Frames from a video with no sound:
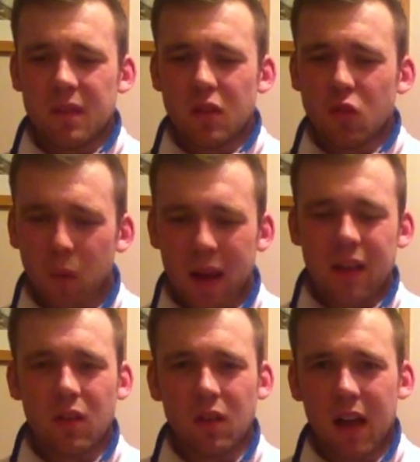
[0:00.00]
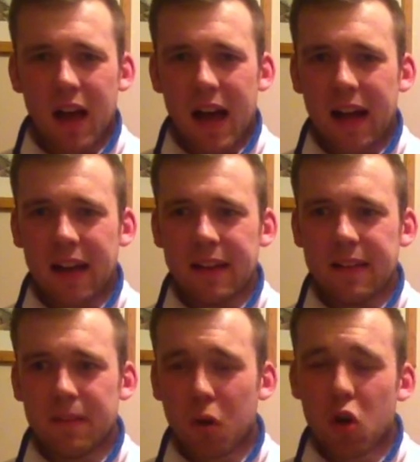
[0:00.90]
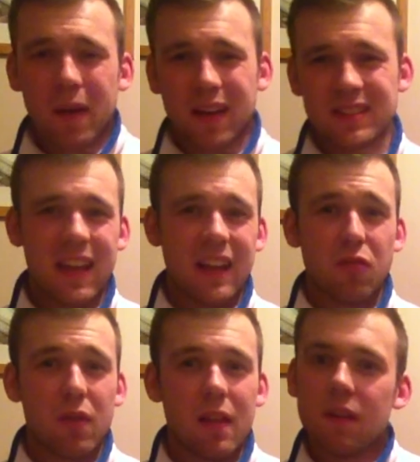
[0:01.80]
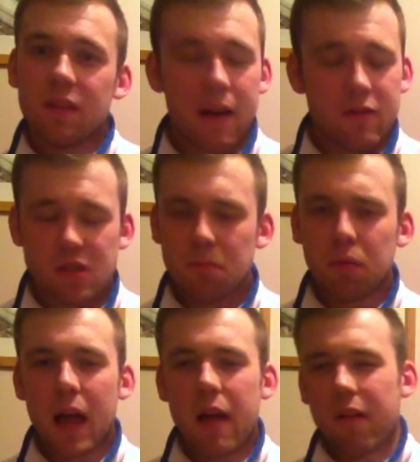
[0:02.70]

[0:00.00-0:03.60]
dwindle and become extinct really as an Everton player,